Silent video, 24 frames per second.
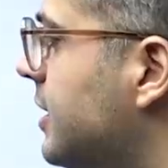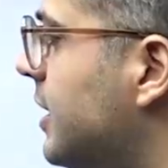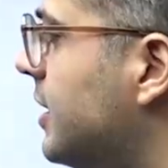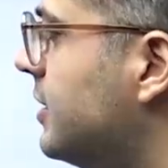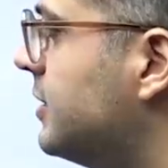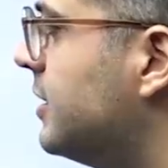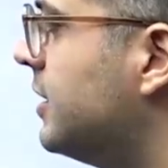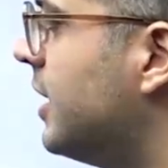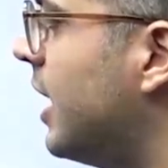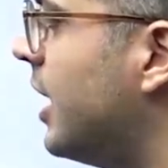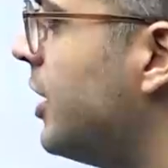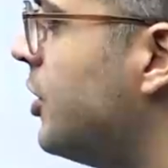
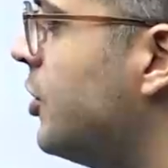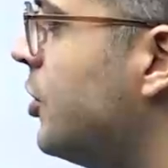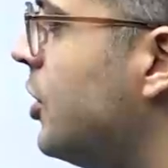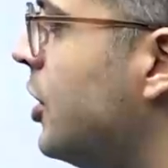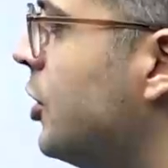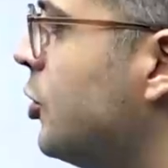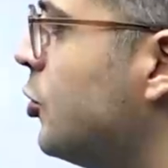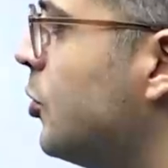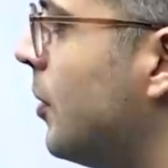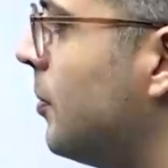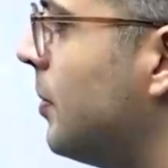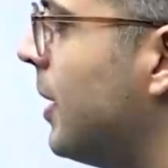citizen, and you
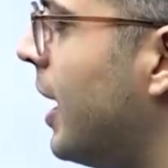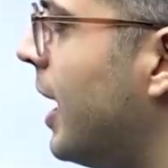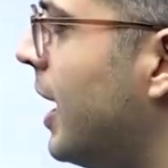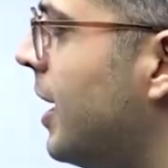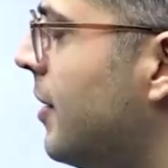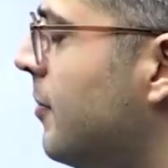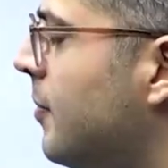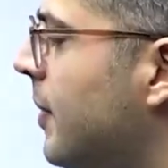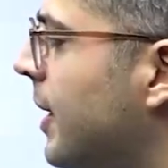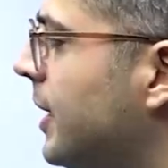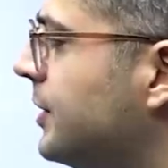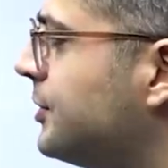need to
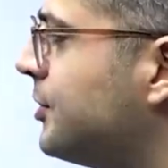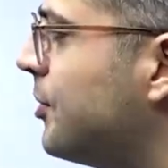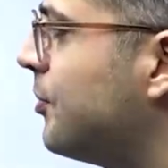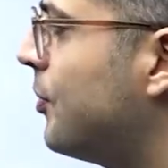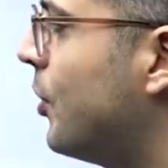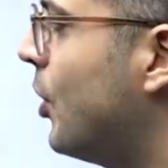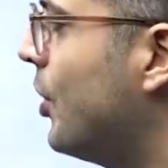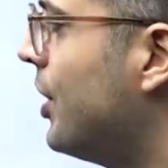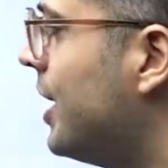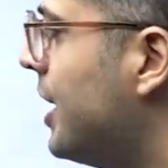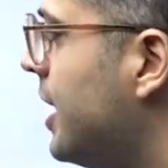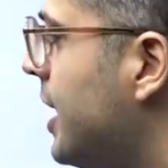apply based
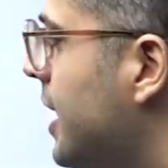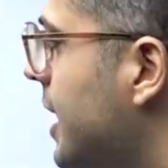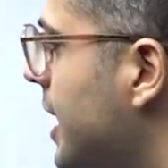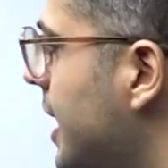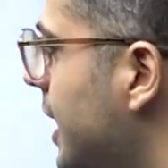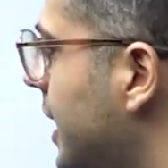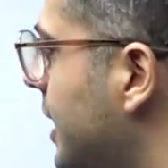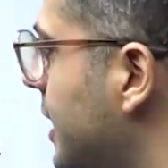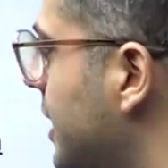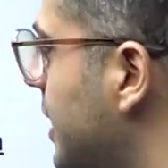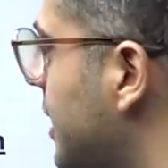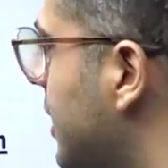upon
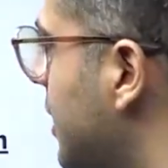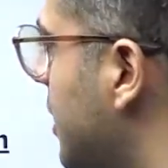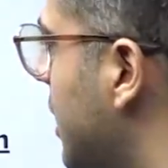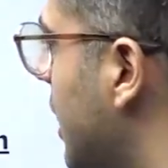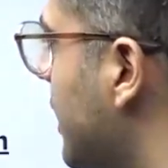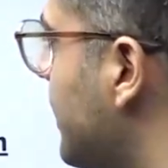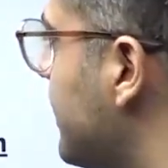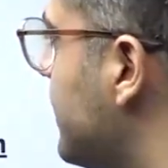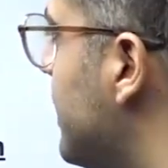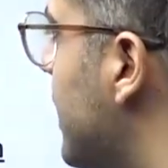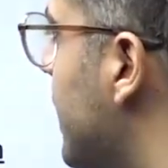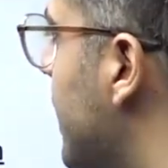the
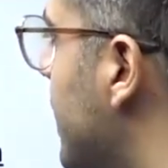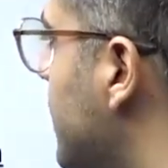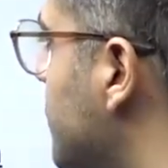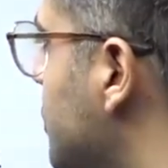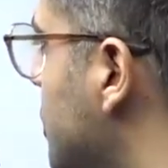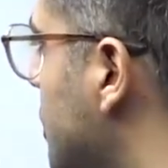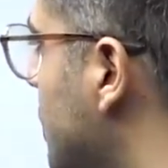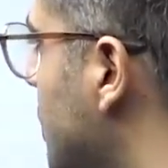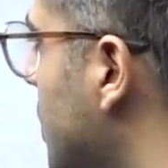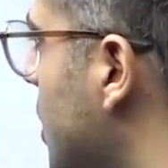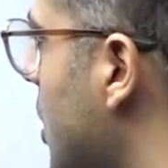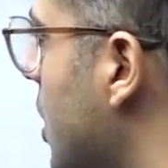
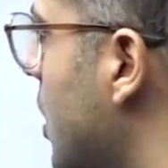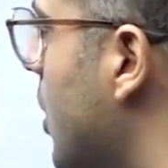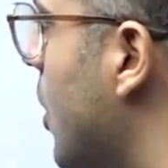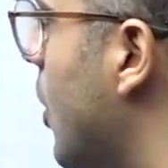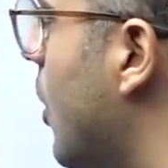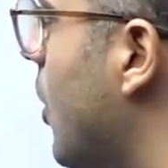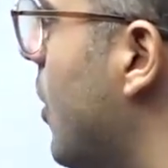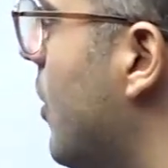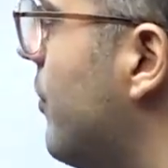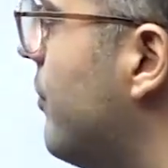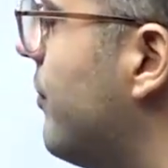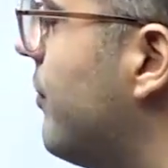consideration
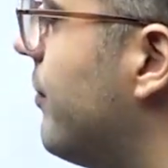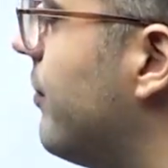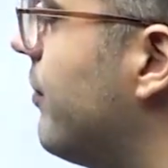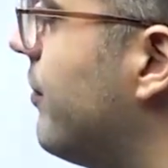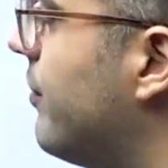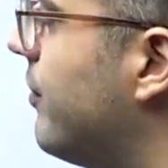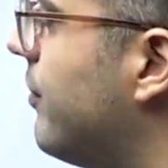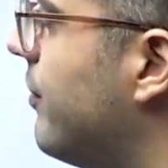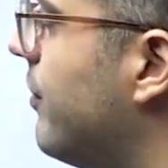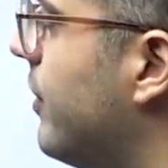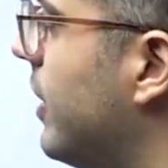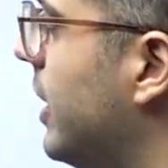of
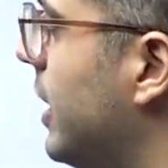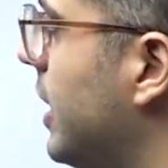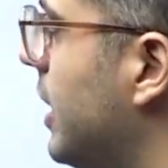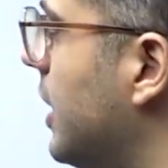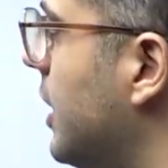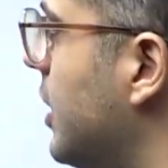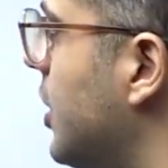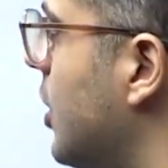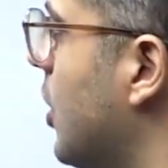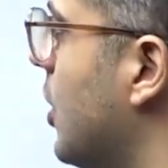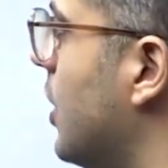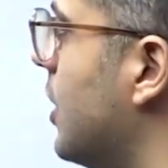
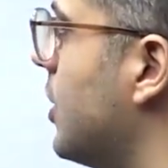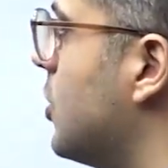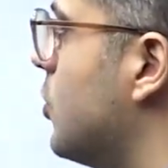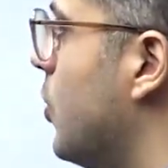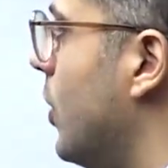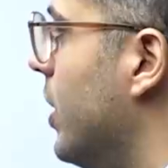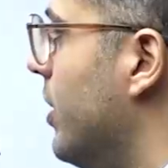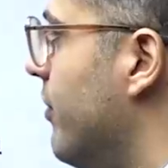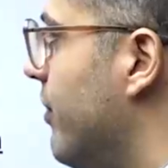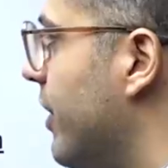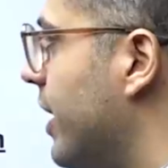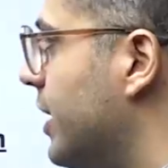your
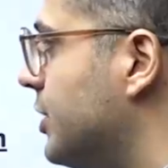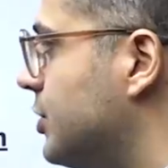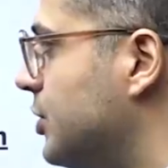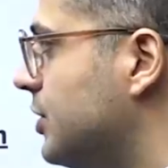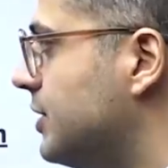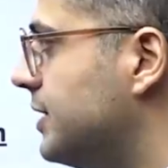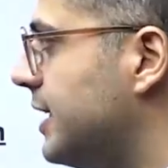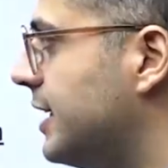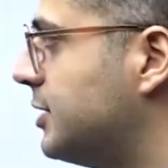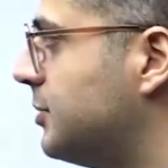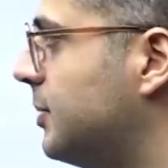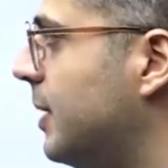
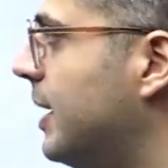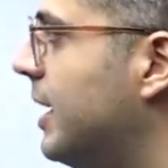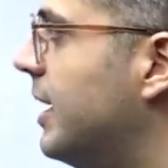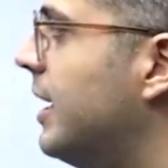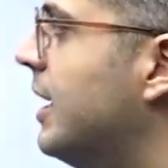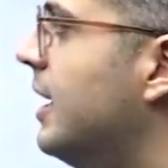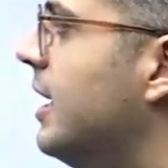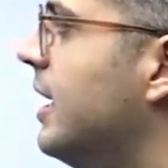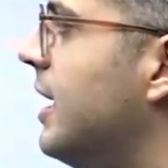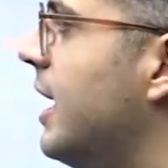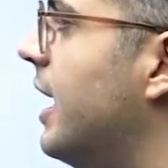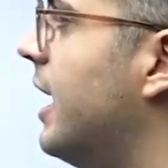qualifications as well
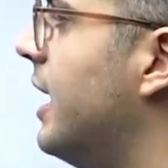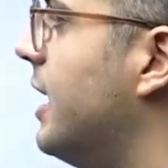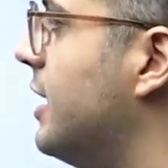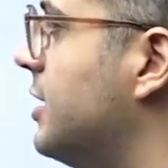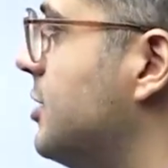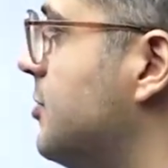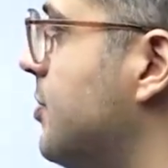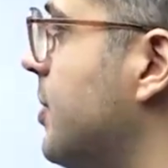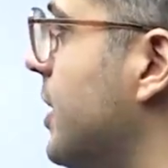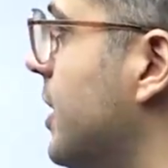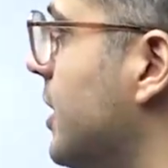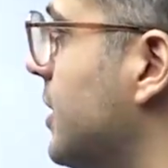and
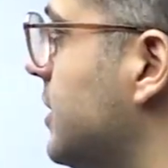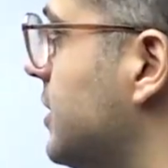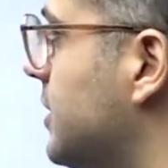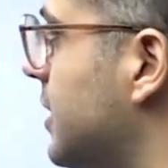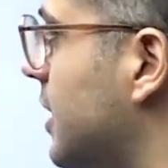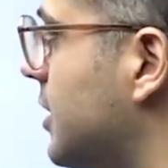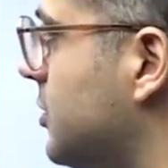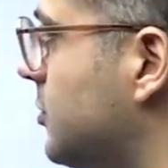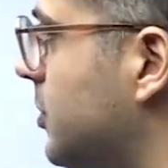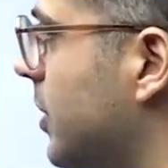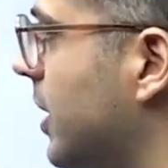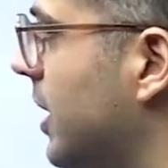experience
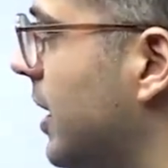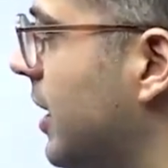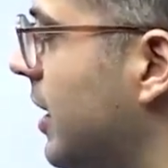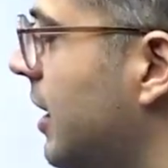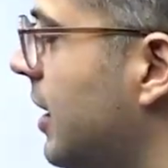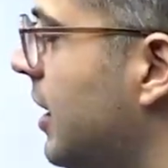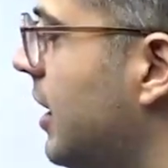as well.